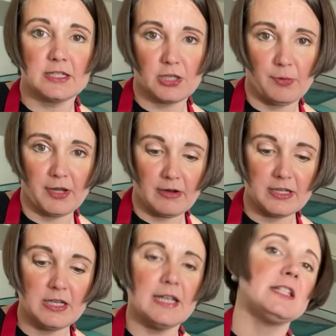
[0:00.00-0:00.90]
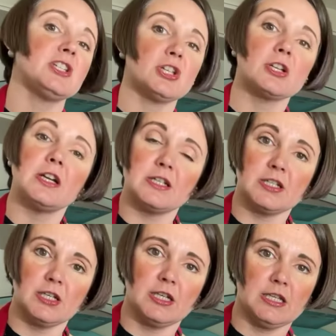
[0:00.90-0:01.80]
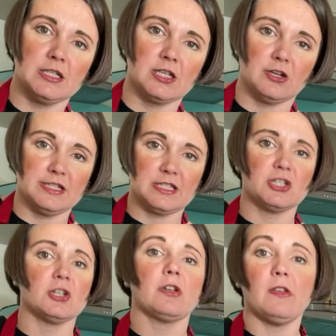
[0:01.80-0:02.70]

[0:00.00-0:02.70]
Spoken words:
to buy granulated sugar and turn it into icing sugar.